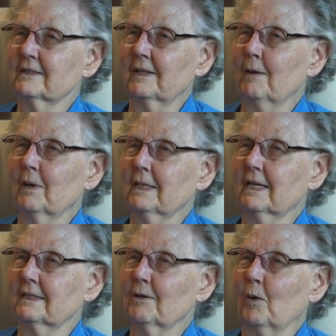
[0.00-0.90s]
they went
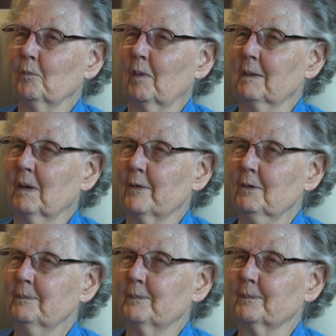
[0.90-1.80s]
in and told my
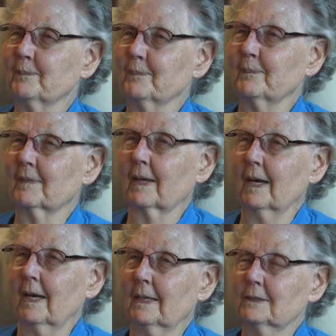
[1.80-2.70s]
mother
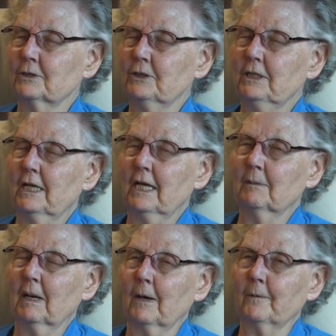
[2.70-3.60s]
she
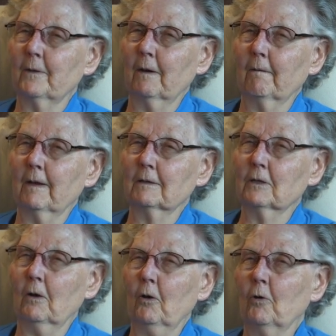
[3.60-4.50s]
came out there and
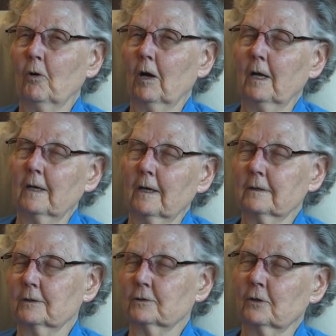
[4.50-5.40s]
oh, I
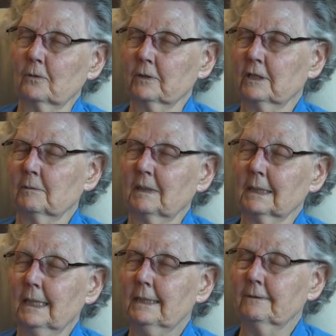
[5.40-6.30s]
got the scolding of my
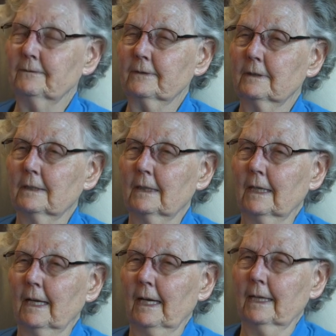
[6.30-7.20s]
life.
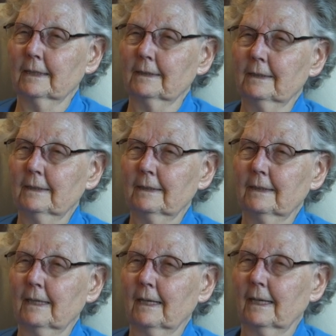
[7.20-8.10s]
And
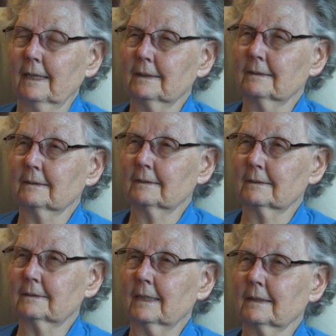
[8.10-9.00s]
I
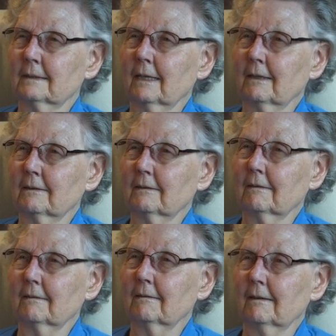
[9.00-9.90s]
sat on
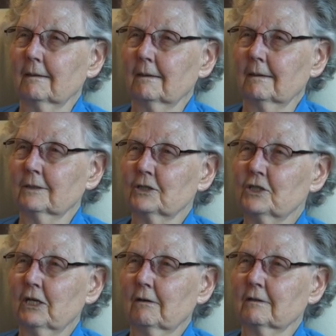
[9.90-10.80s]
a,
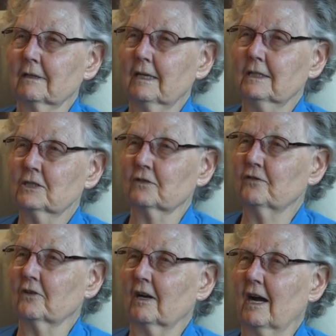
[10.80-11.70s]
chair in the kitchen
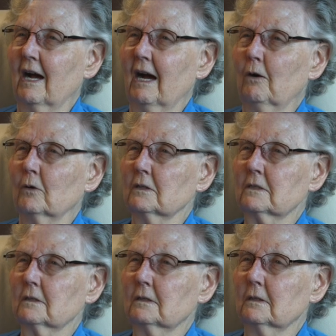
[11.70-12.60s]
for hours.
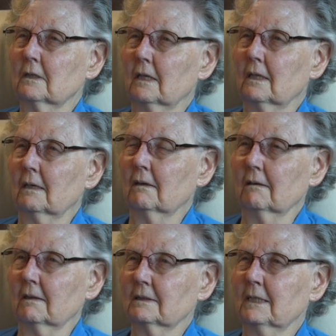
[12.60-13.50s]

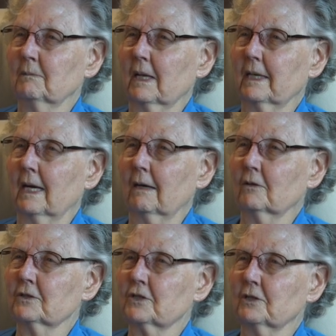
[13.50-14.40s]
It seemed like
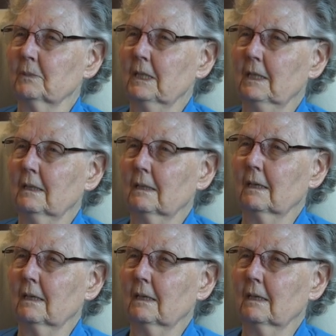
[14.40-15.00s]
hours to me,